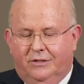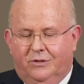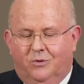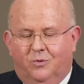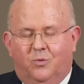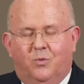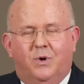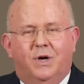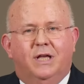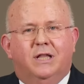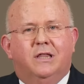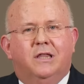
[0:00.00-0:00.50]

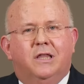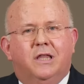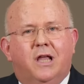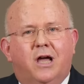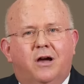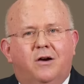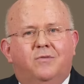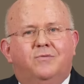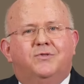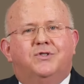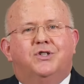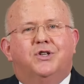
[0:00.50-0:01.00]
We
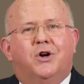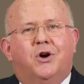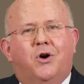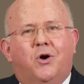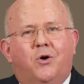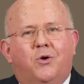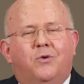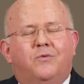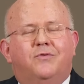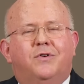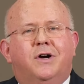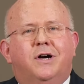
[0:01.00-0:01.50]
love
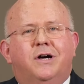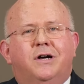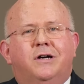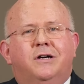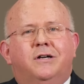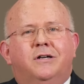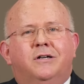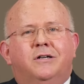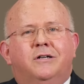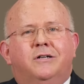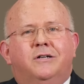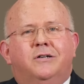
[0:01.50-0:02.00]
Jehovah.
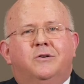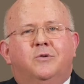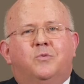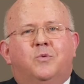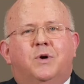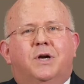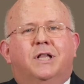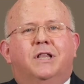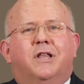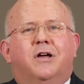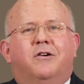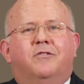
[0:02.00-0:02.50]

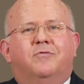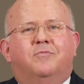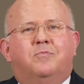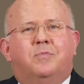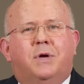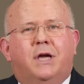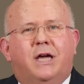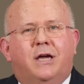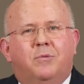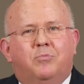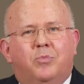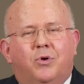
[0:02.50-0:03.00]
We love
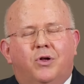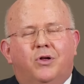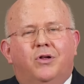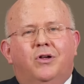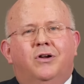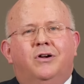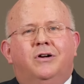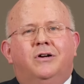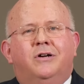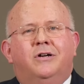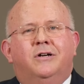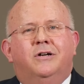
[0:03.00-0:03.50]

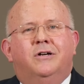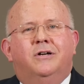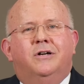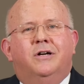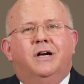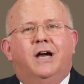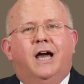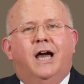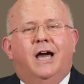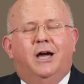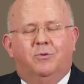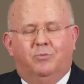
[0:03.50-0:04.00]
people,
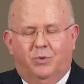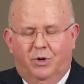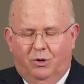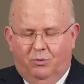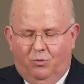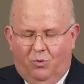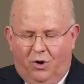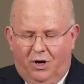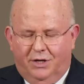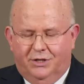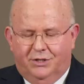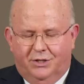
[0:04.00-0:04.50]
and we
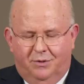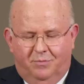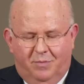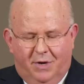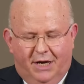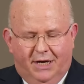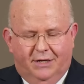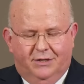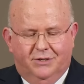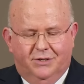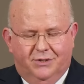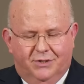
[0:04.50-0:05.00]
want to
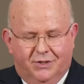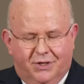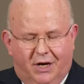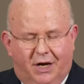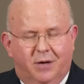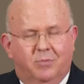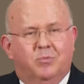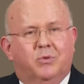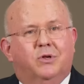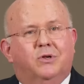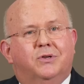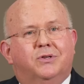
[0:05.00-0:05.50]
make
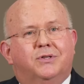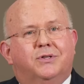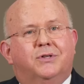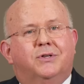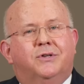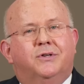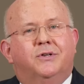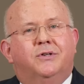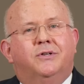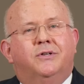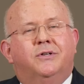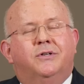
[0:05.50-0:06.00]
disciples.
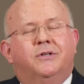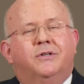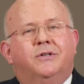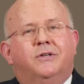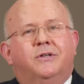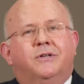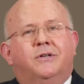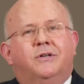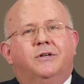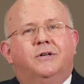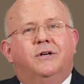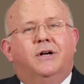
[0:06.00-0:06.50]

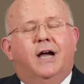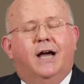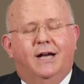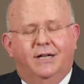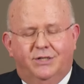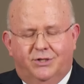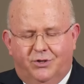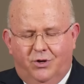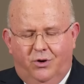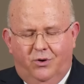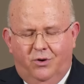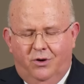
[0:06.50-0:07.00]

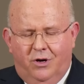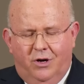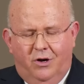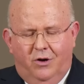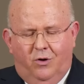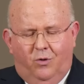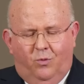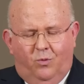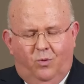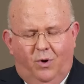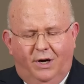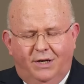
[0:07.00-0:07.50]
And so,
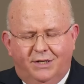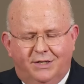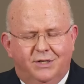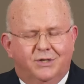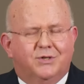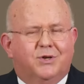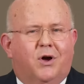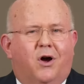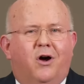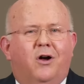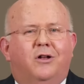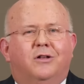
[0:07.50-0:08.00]
what
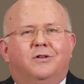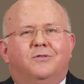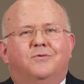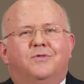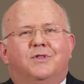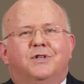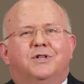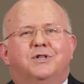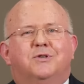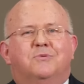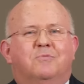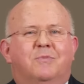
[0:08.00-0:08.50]
does all of
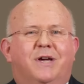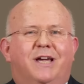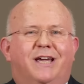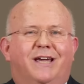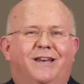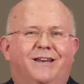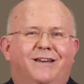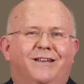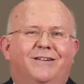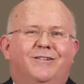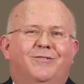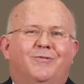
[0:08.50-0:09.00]
this
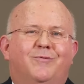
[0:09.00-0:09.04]
mean?